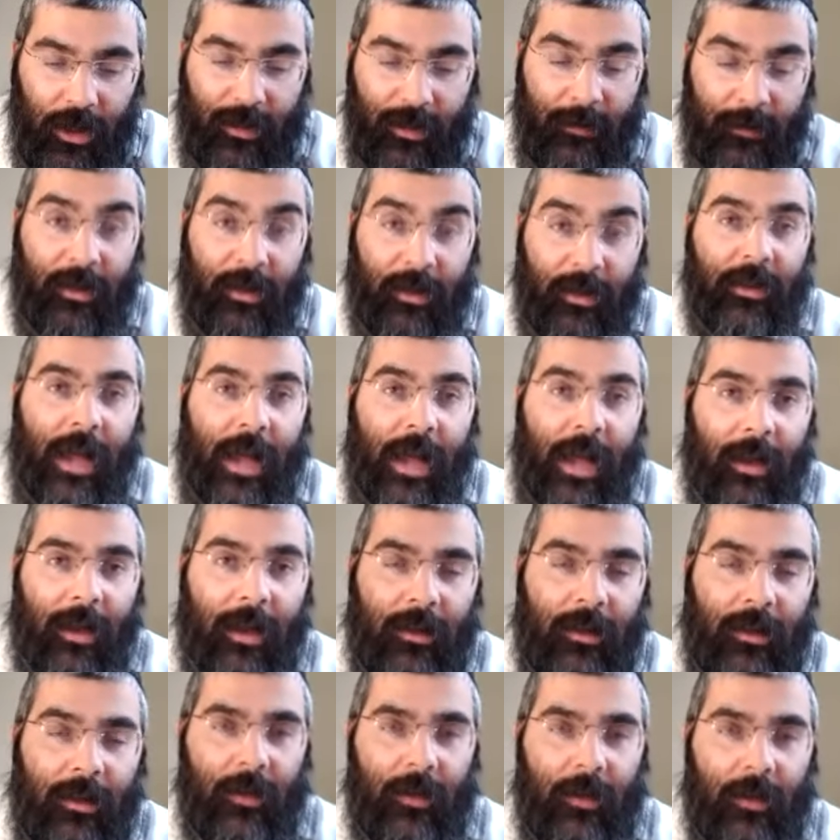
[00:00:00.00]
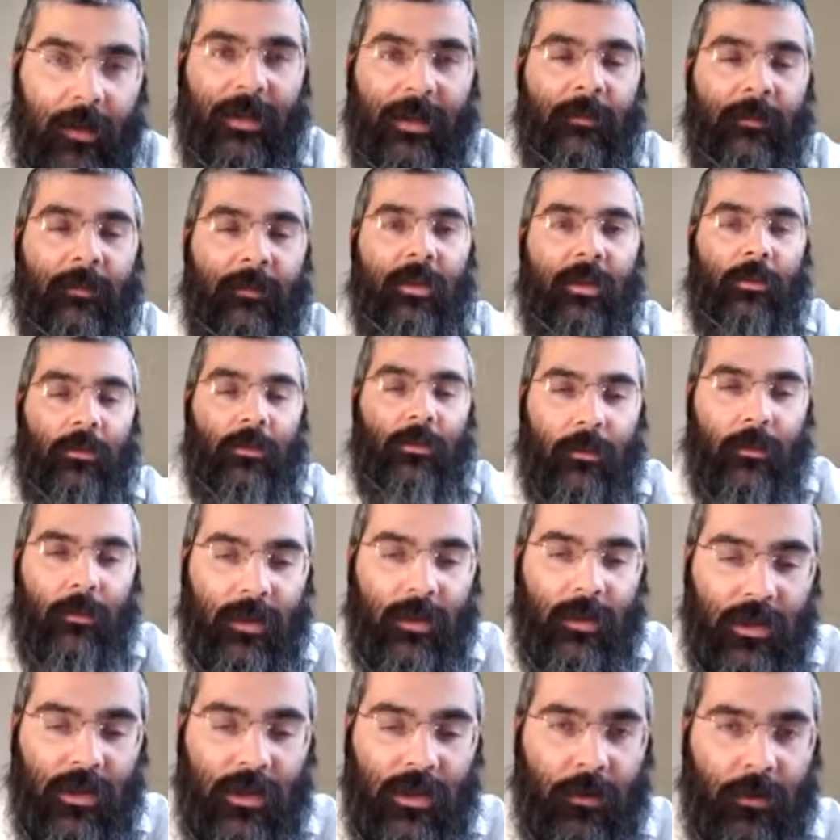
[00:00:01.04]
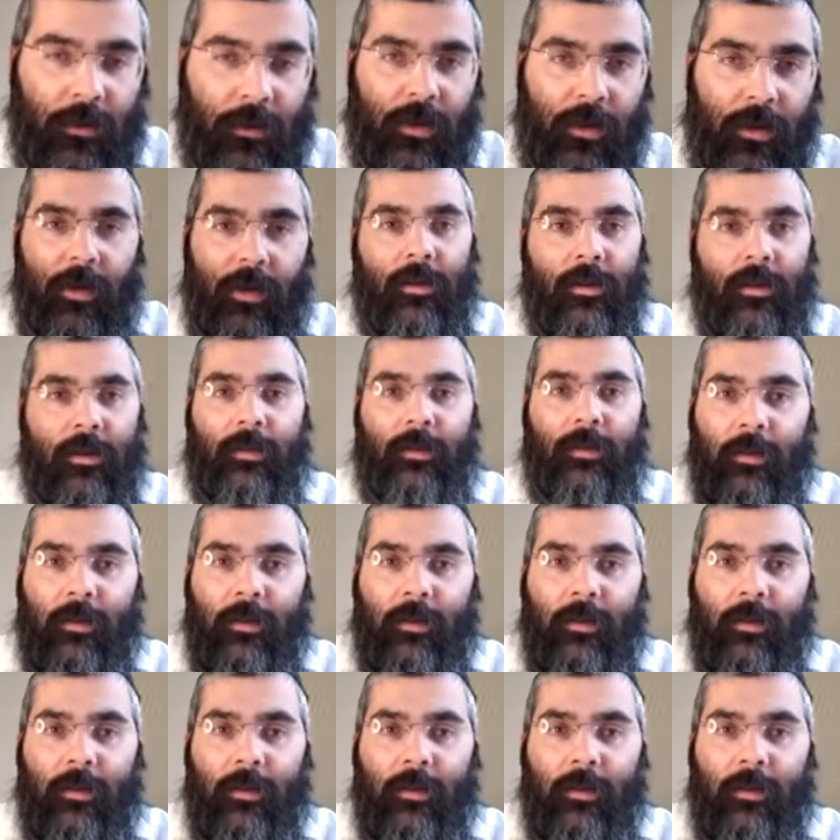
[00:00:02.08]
like at the time of base meters, was a revelation of godliness.